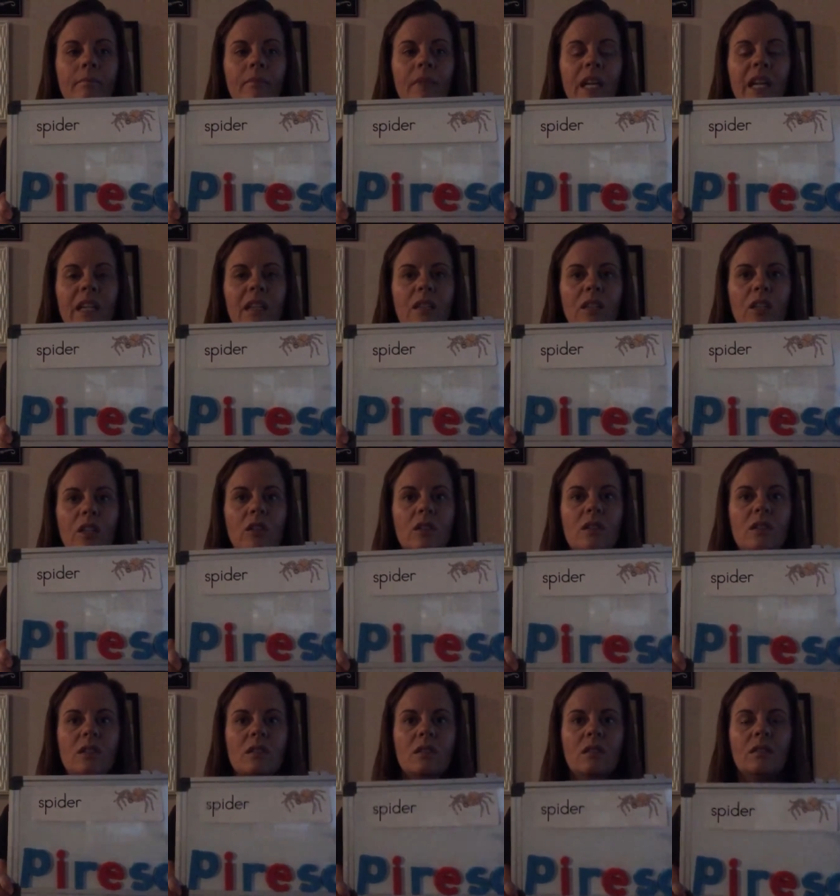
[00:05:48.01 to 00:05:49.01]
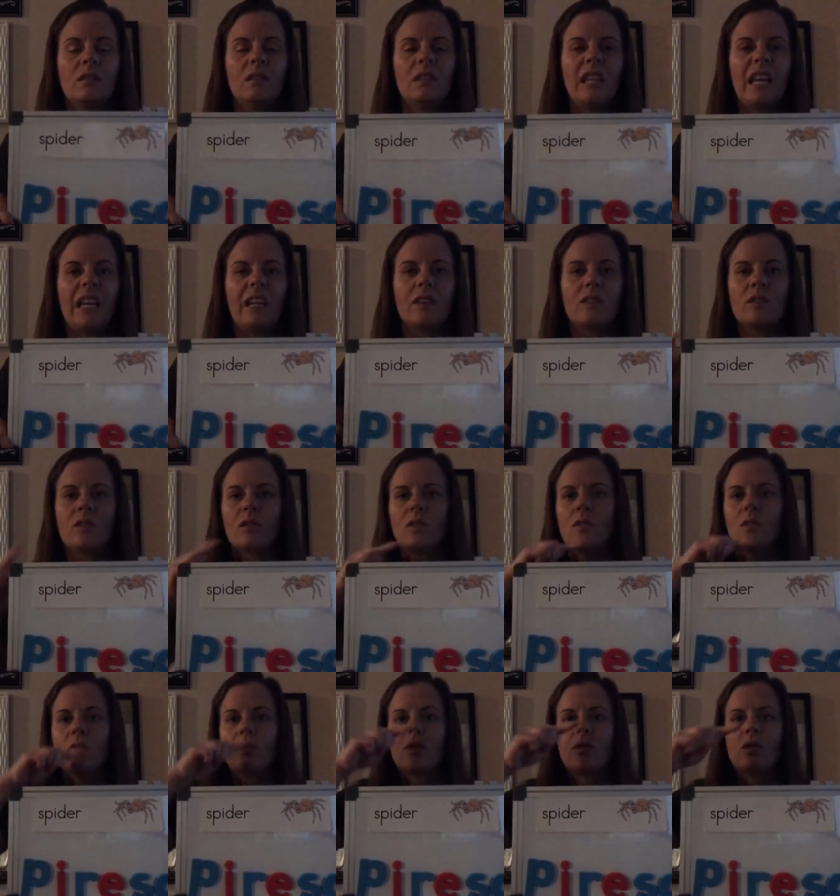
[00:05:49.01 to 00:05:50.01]
It looks like a
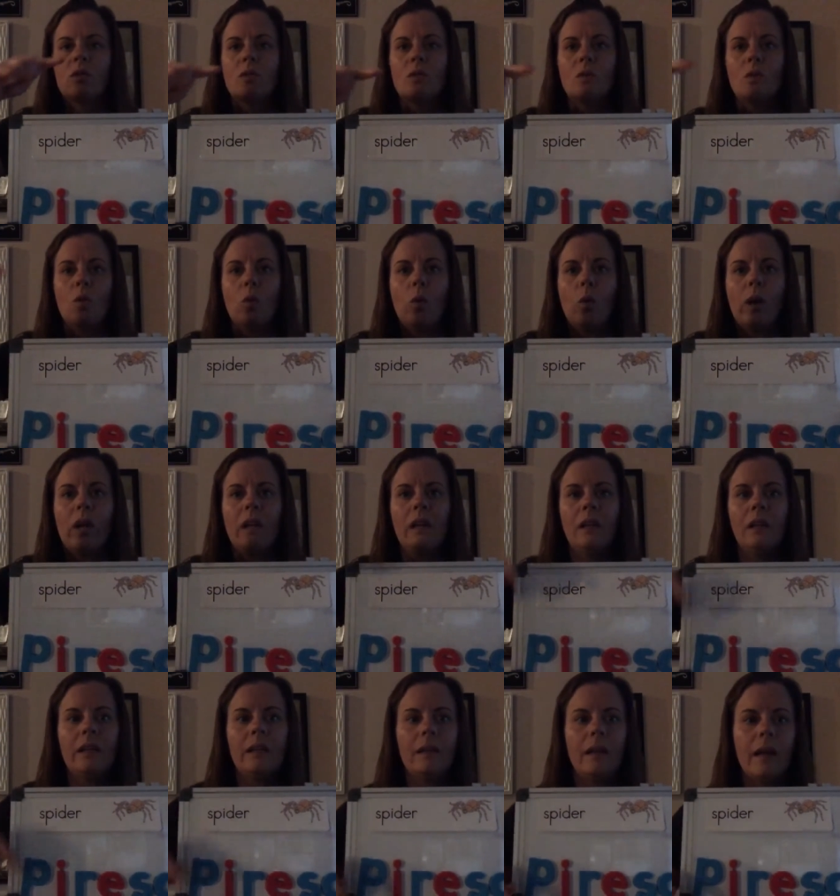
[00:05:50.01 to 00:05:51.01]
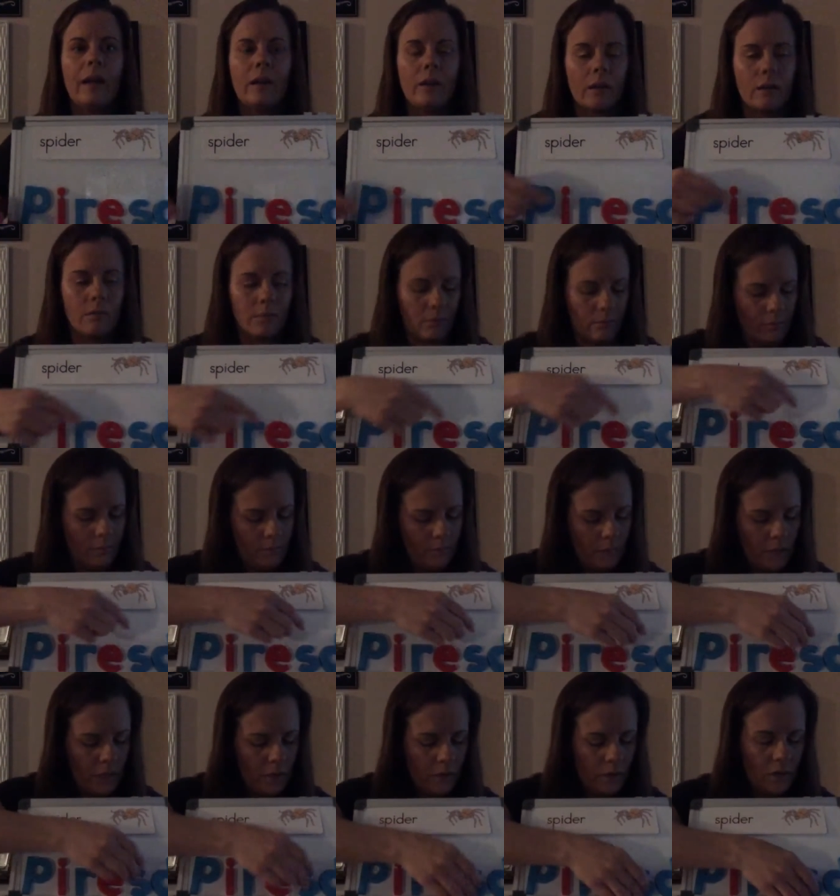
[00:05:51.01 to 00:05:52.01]
squiggly letter.
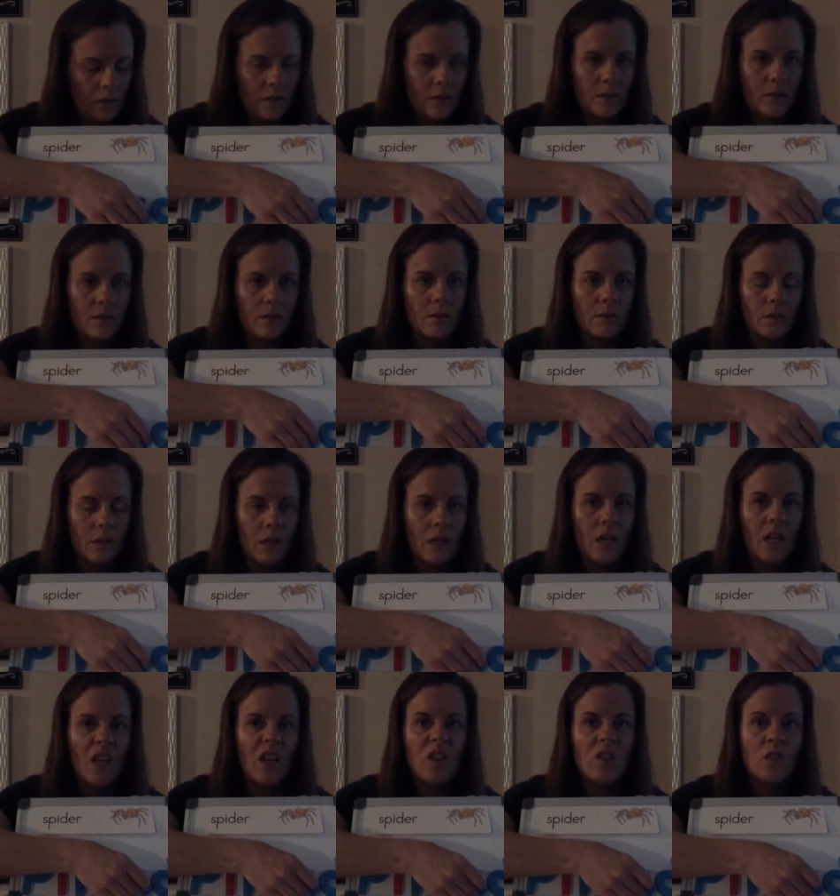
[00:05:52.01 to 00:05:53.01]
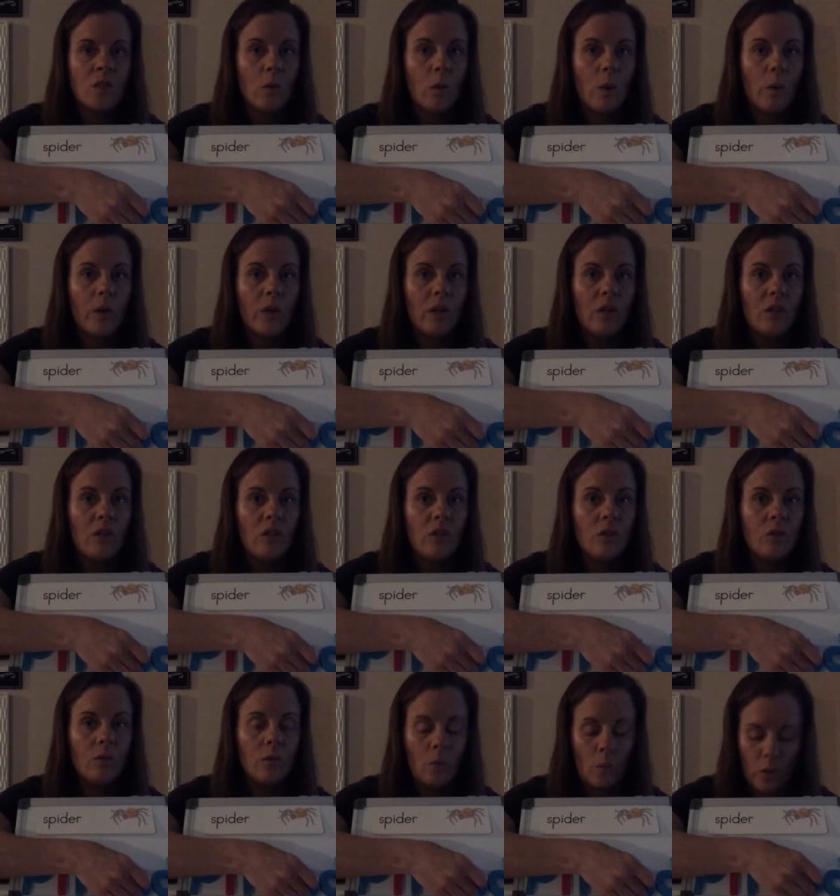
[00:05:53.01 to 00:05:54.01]
Here it is. So what we're going to
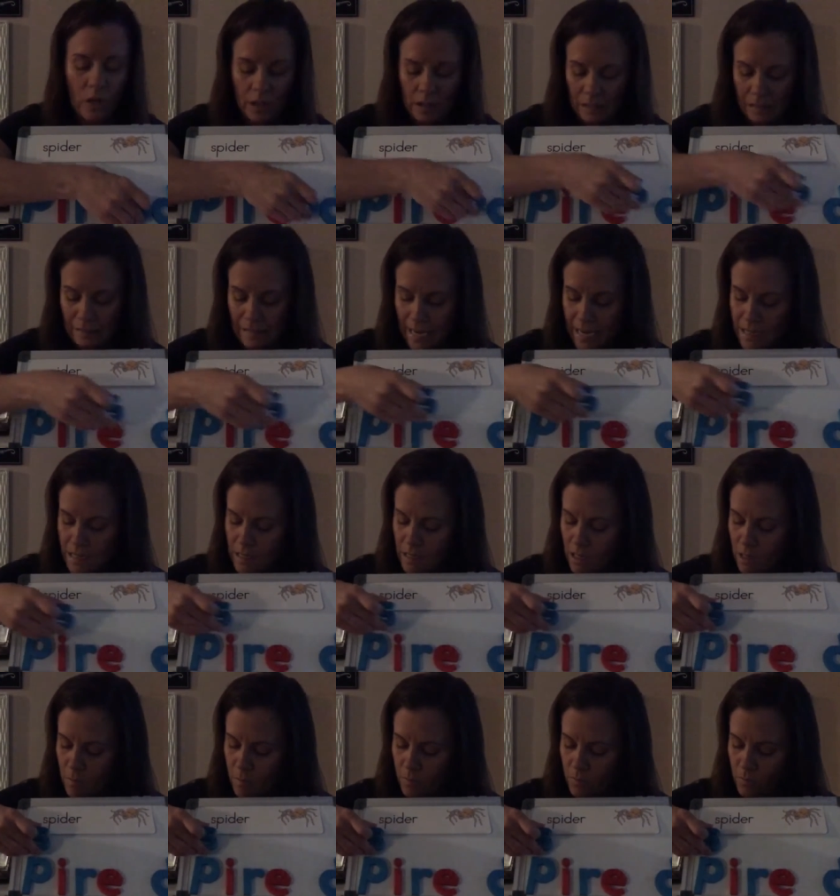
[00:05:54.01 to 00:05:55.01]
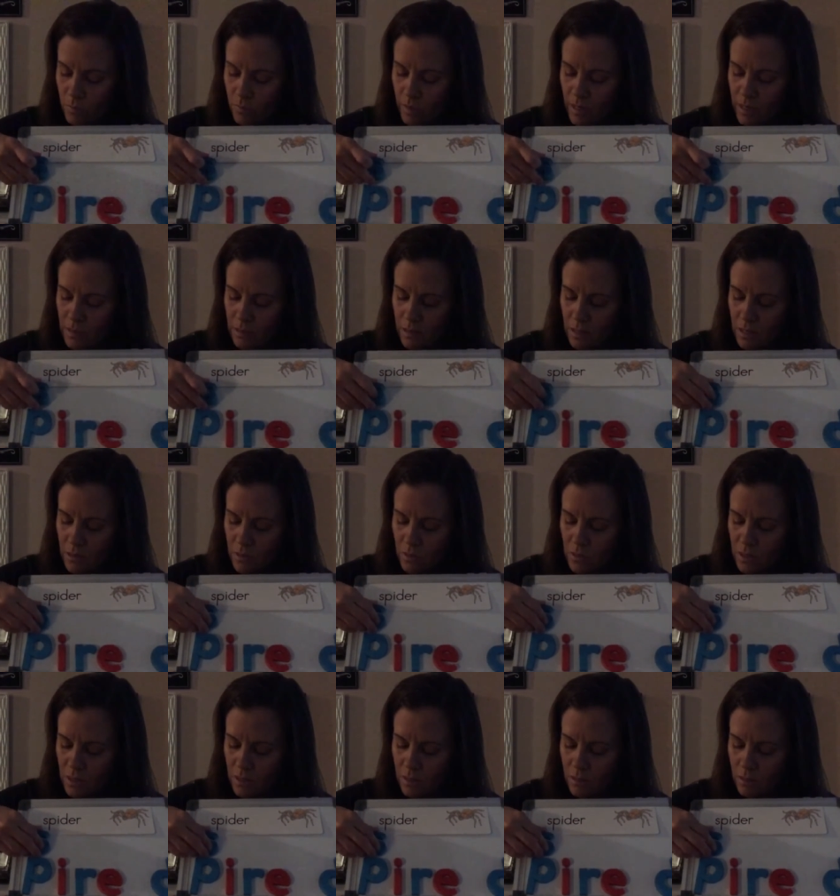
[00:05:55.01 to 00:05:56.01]
do, we're going to line it up right
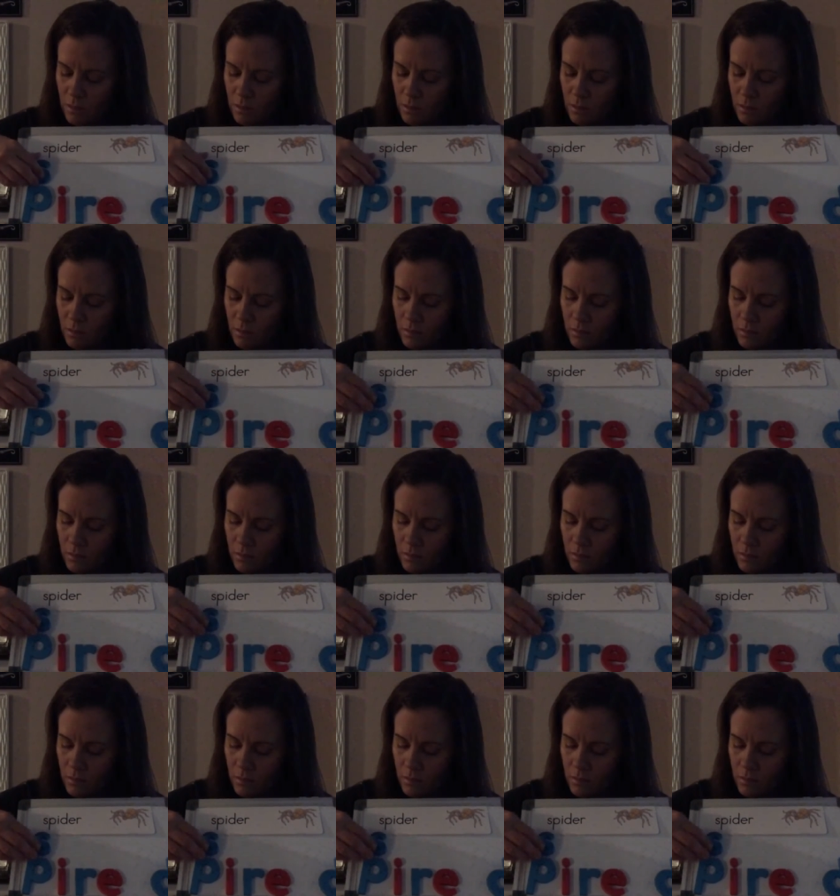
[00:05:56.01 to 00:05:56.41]
underneath